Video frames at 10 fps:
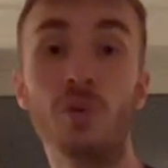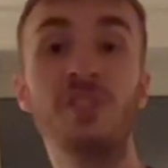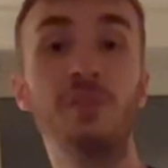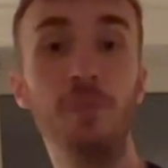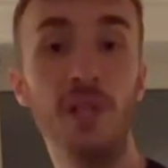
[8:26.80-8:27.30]

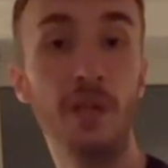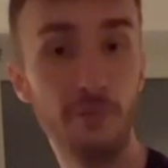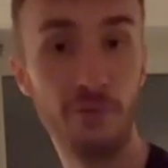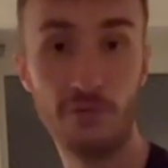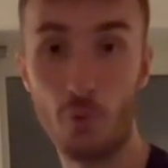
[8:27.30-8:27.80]
speed and
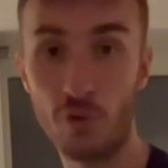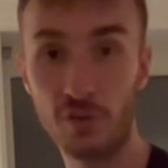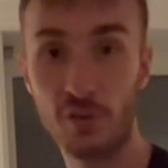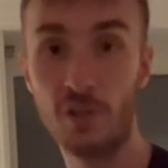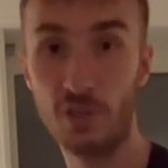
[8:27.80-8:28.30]
force
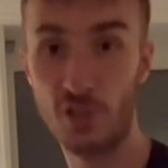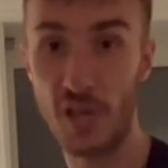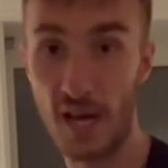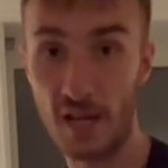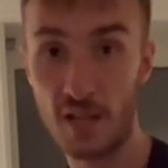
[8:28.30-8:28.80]
to the
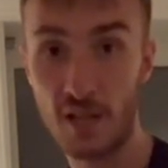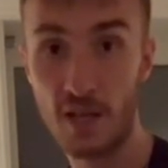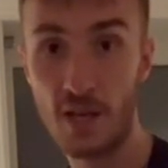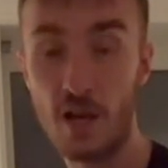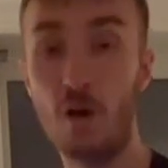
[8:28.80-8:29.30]
shot
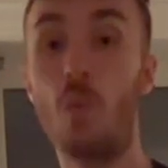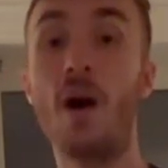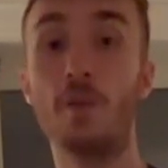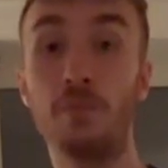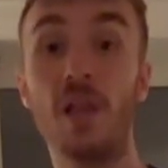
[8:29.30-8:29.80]
while
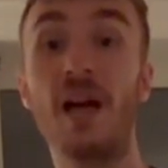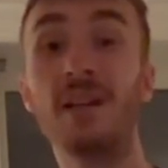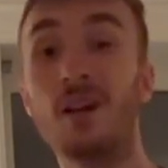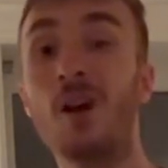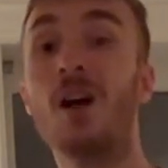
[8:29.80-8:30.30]
applying a
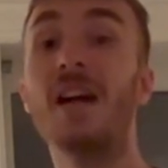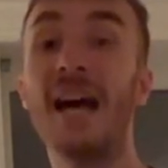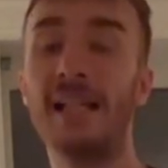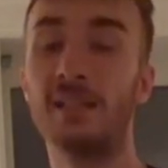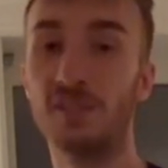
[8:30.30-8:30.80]
cut
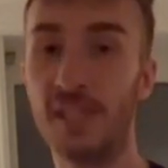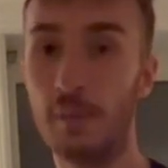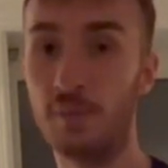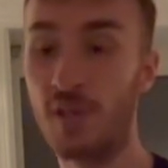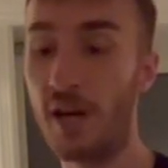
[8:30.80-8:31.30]
at the same
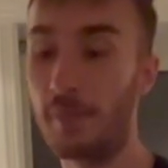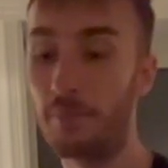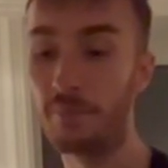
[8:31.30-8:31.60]
time.